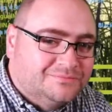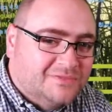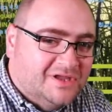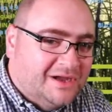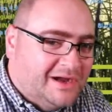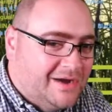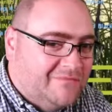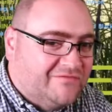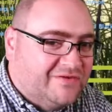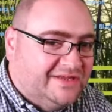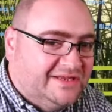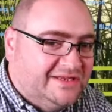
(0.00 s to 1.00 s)

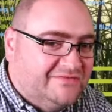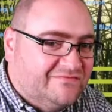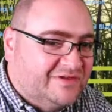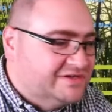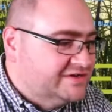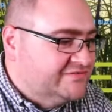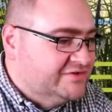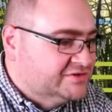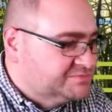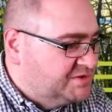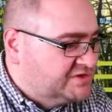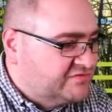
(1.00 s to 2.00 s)
Hopefully you've learnt a few
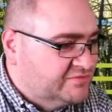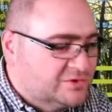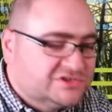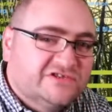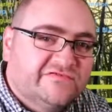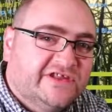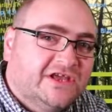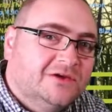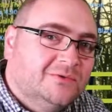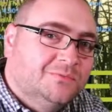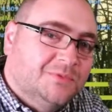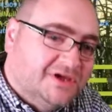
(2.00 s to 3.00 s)
spots from watching the
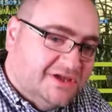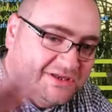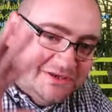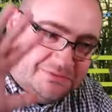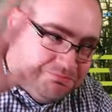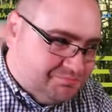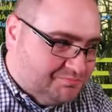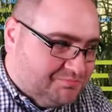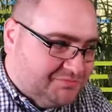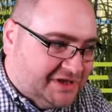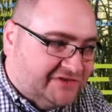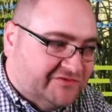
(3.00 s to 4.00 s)
video, and
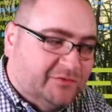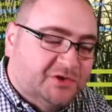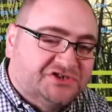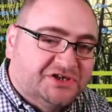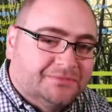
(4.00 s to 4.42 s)
thanks for watching.